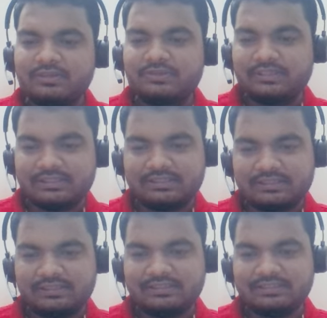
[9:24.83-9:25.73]
So
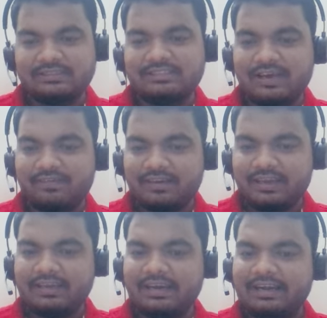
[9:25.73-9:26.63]
yes, since Java
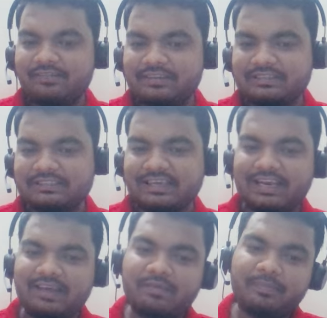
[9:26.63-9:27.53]
9 interfaces
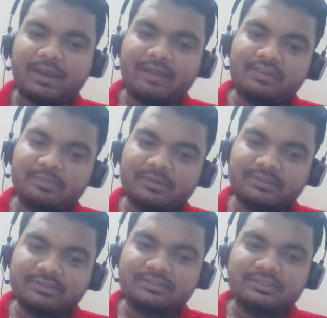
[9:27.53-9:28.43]
can have a private
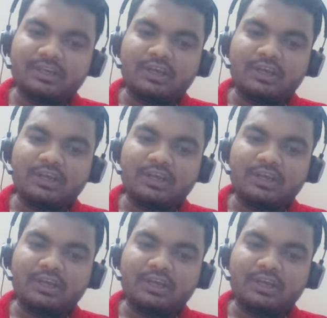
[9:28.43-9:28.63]
methods